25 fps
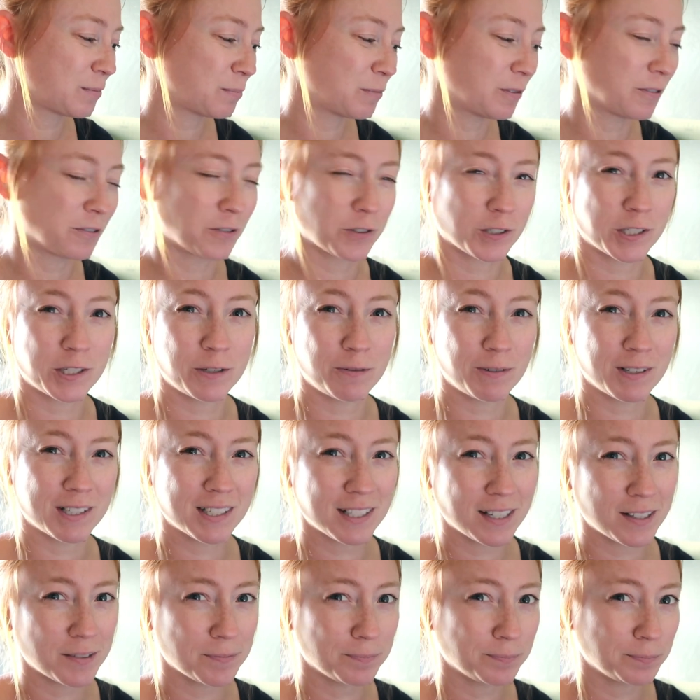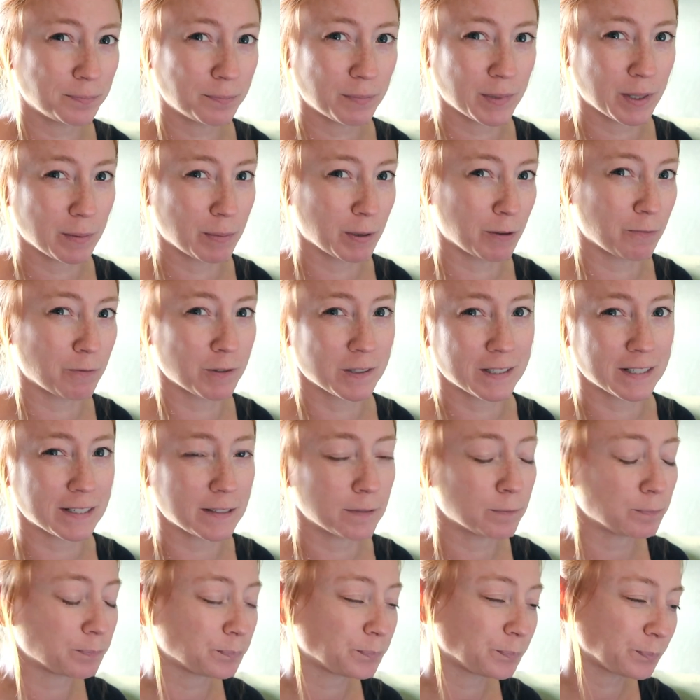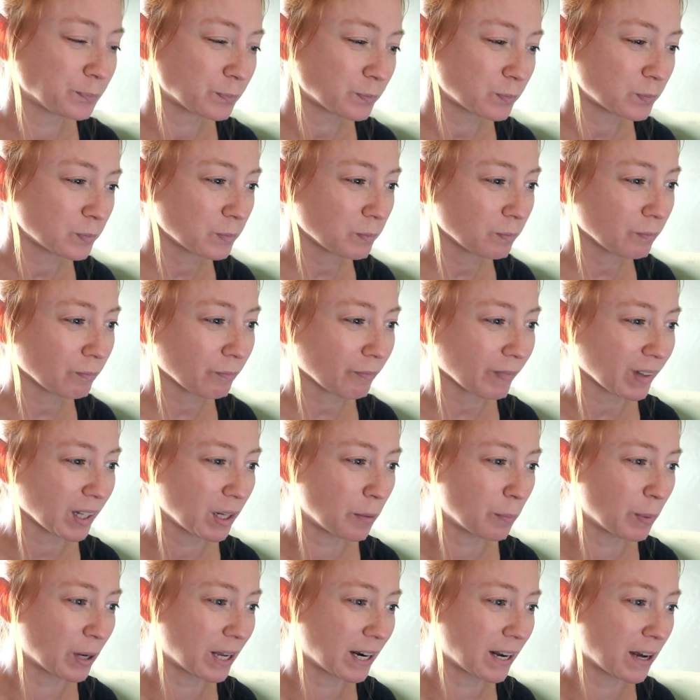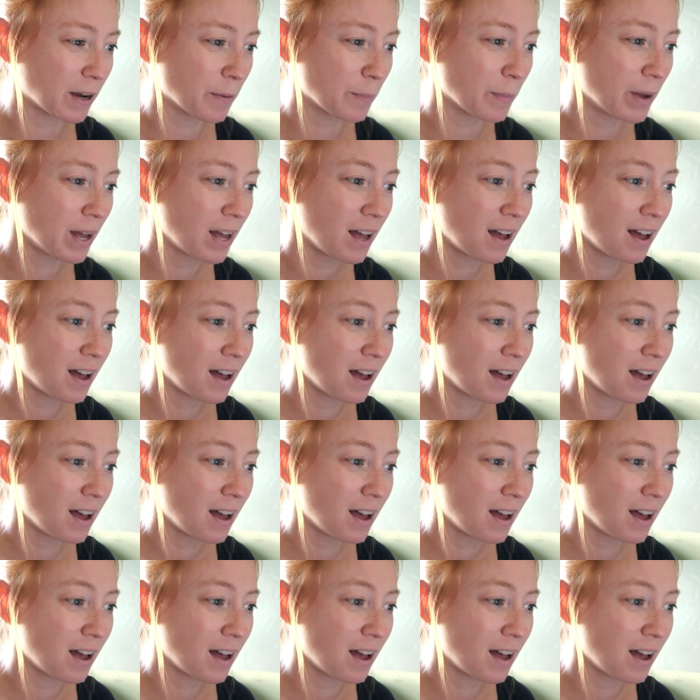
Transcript: before she wakes up, maybe we'll see. But um,